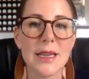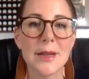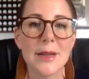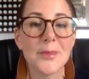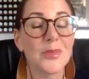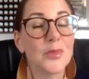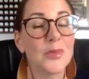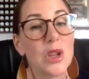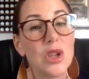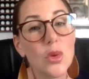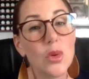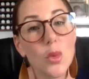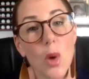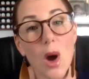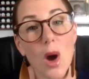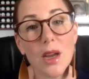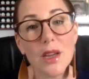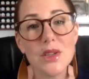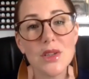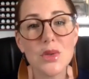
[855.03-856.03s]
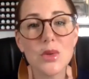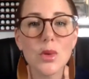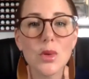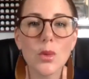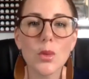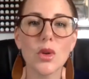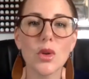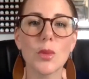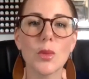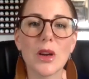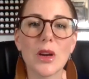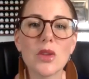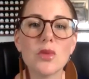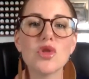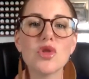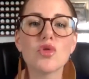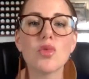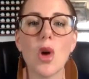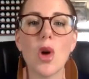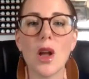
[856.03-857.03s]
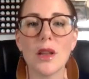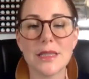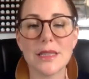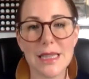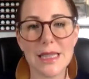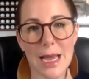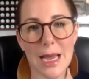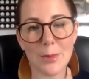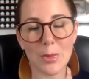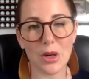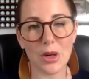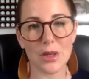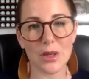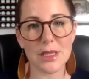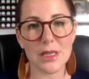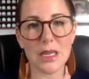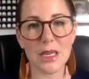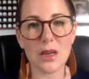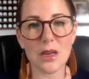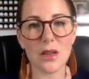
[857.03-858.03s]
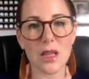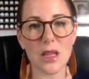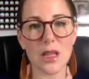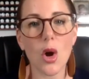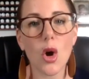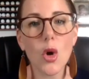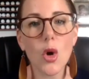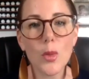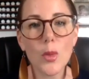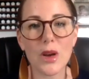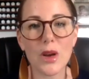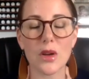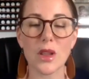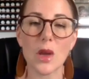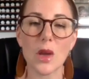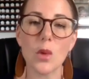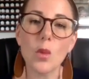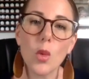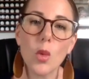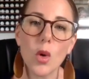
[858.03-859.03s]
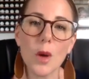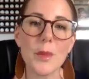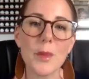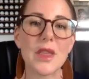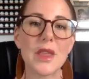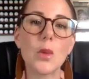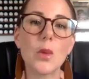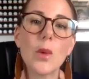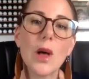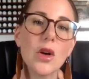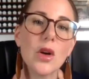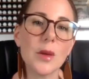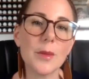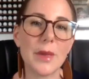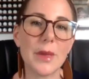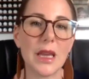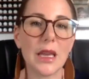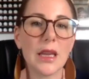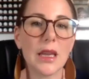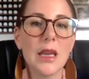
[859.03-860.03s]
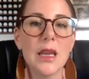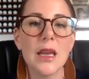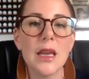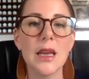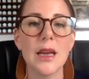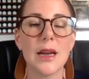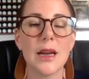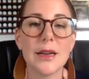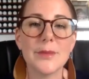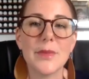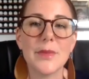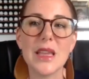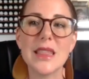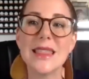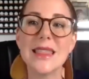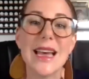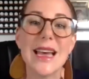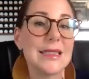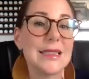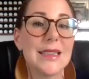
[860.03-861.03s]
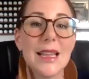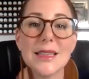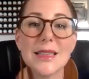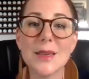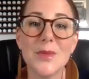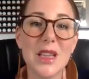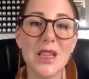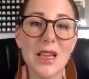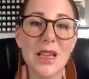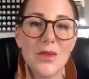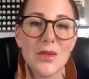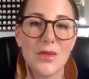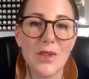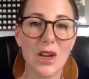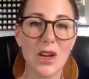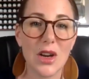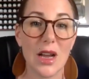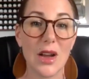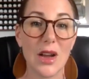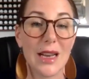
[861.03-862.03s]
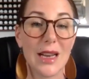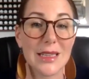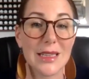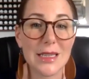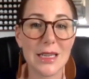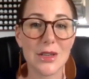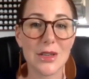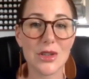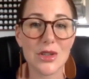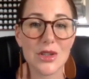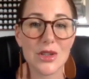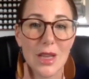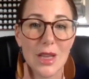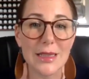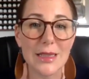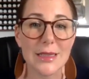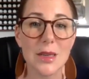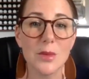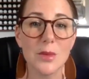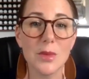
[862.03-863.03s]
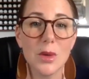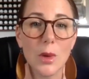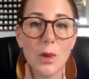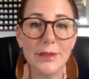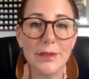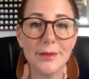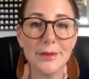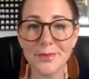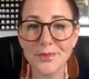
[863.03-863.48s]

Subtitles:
When you walk into a room, are you drawn to that person? Are they open? Are they warm? Are they welcoming? And that's not something I've figured out how to teach. So that's number one.